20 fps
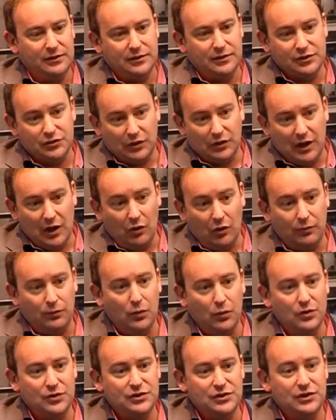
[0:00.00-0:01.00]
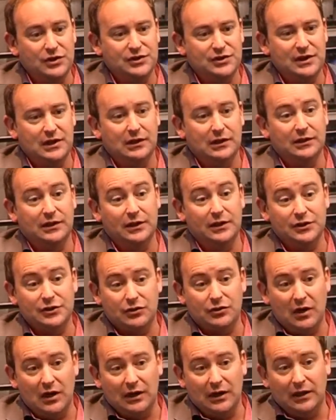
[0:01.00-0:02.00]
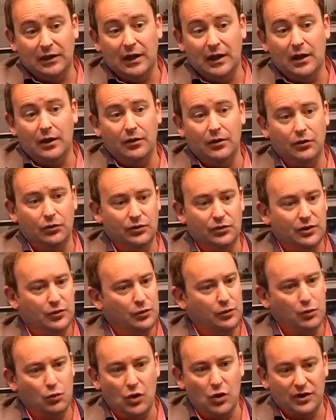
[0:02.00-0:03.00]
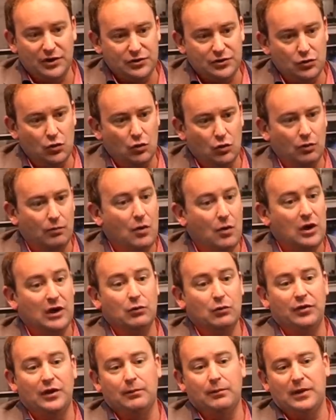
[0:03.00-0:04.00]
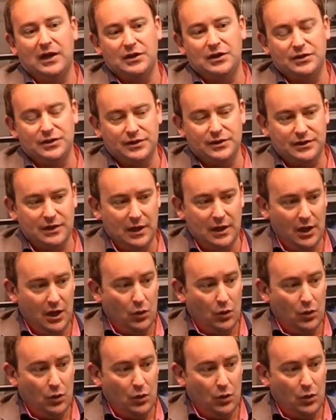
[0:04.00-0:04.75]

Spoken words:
district health boards in New Zealand and Australia now who want to talk remotely with their patients.